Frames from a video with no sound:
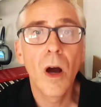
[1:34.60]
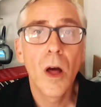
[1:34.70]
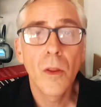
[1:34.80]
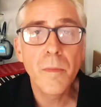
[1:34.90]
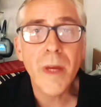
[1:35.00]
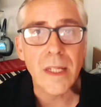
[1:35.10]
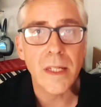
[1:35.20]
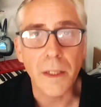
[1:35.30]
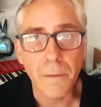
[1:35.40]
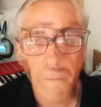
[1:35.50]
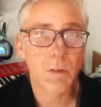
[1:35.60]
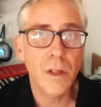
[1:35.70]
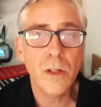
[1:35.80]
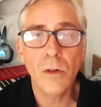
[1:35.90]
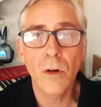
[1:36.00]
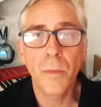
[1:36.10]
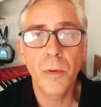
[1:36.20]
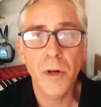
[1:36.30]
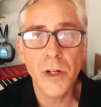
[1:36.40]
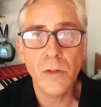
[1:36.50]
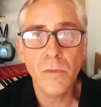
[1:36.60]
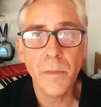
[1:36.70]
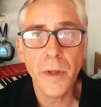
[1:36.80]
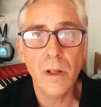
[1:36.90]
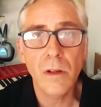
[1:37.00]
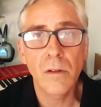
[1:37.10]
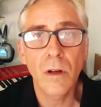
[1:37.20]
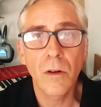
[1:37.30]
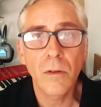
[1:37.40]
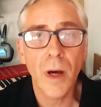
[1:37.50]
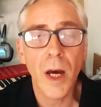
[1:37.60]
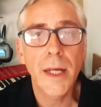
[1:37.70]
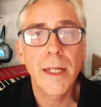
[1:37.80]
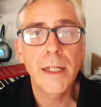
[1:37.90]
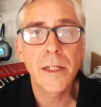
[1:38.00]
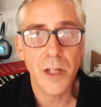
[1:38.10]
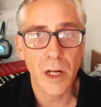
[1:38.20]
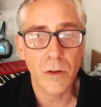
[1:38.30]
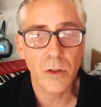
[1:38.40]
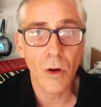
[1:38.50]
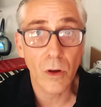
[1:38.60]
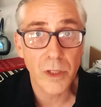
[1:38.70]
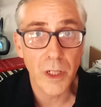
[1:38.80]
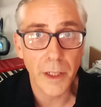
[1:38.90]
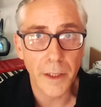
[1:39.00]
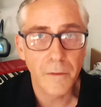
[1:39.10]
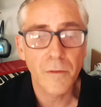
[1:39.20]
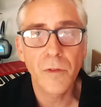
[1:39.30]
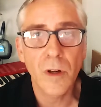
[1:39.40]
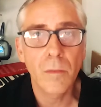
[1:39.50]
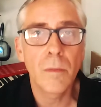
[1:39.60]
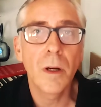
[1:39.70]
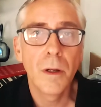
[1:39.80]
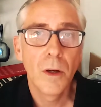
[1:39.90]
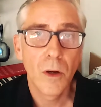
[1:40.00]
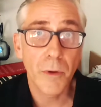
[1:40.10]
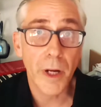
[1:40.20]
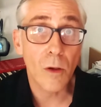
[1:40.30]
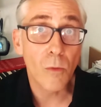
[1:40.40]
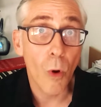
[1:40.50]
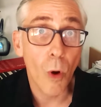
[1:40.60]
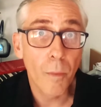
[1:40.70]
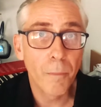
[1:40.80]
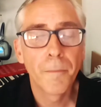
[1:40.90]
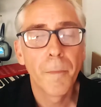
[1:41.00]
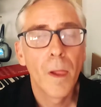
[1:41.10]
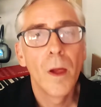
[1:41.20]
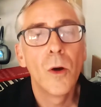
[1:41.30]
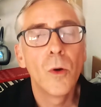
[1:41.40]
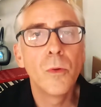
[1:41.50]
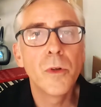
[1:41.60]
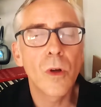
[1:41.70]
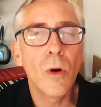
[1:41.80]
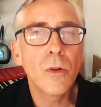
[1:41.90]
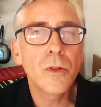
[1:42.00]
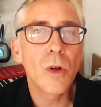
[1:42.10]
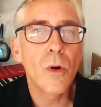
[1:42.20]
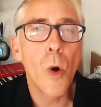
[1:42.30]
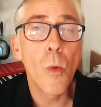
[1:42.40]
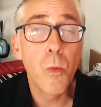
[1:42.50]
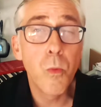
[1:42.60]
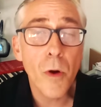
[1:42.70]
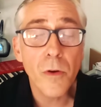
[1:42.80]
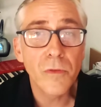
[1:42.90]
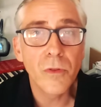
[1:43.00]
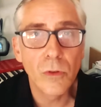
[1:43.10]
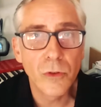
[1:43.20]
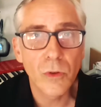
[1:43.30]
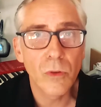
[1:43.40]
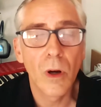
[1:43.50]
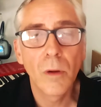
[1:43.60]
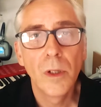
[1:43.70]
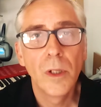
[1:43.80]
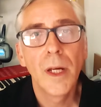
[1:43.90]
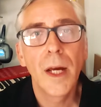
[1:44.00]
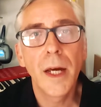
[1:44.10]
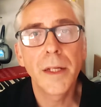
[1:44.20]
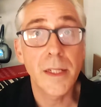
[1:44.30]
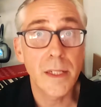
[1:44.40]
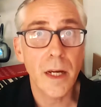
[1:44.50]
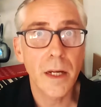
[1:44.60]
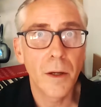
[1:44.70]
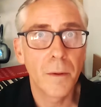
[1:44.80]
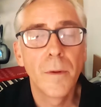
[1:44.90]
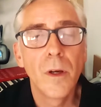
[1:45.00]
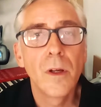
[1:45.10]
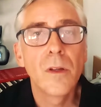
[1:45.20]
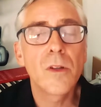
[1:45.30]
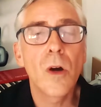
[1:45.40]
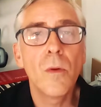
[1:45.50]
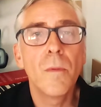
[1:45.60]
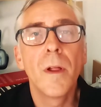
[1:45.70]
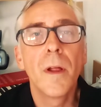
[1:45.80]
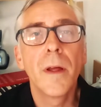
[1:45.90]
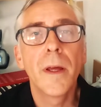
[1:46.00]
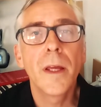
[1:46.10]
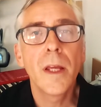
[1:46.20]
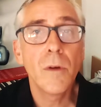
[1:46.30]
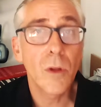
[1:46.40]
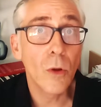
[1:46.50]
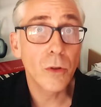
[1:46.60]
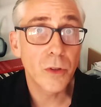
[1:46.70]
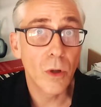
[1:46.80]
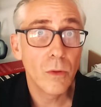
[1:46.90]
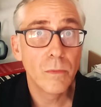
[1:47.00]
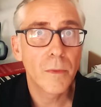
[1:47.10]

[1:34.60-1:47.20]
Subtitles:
the mixing. This operation will be done by Jarod Gosling from Regal Worm, who is also a wonderful drawer and designer. So he will also